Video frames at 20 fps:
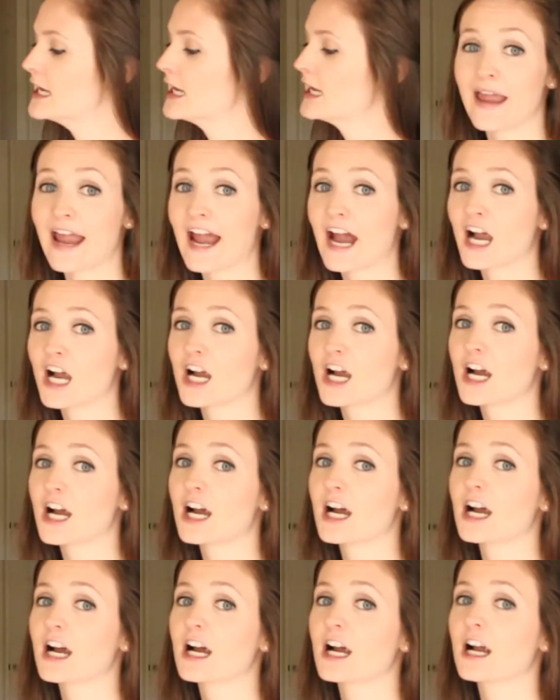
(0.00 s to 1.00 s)

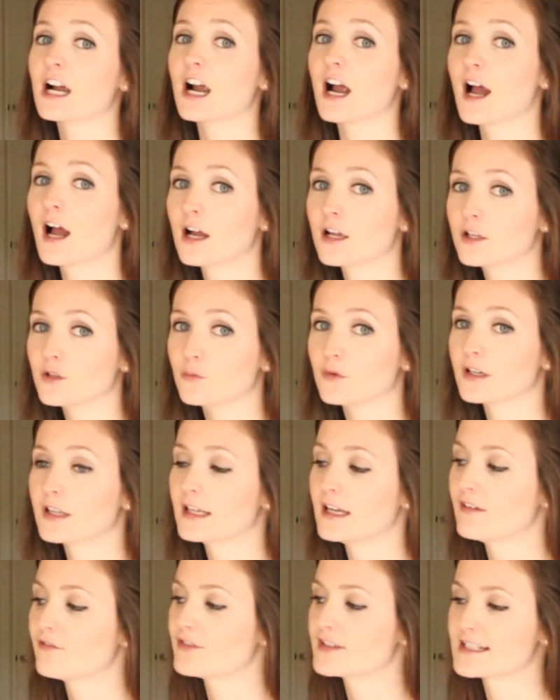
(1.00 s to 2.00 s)
Bear,
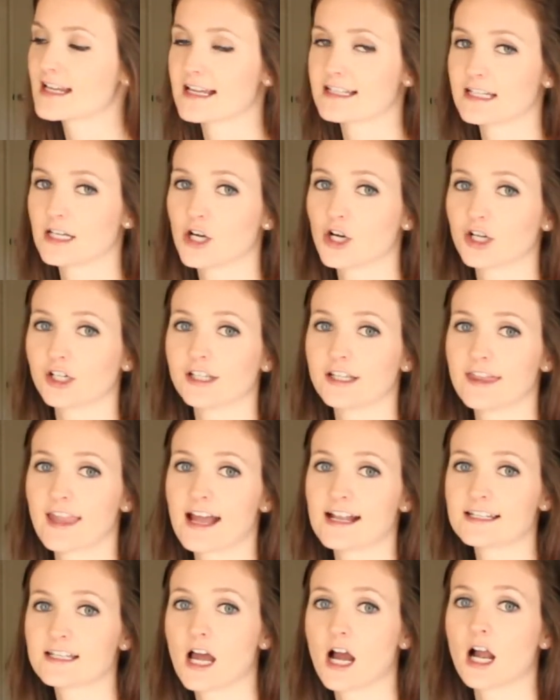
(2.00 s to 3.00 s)
really emphasizing curling
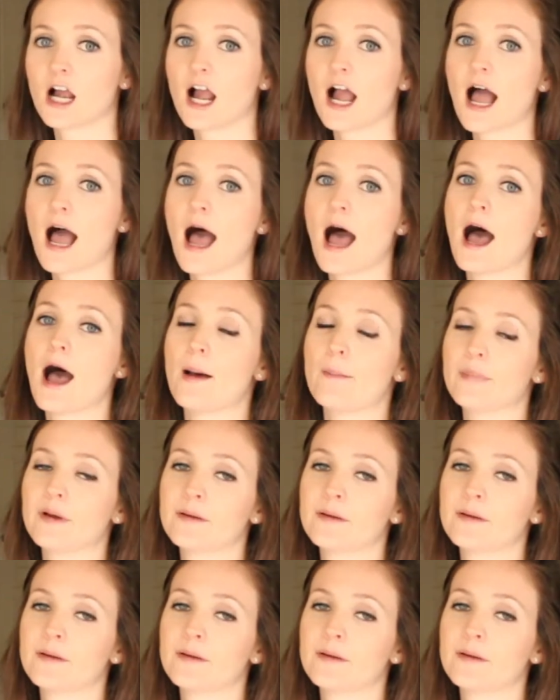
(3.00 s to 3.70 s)
that tongue up.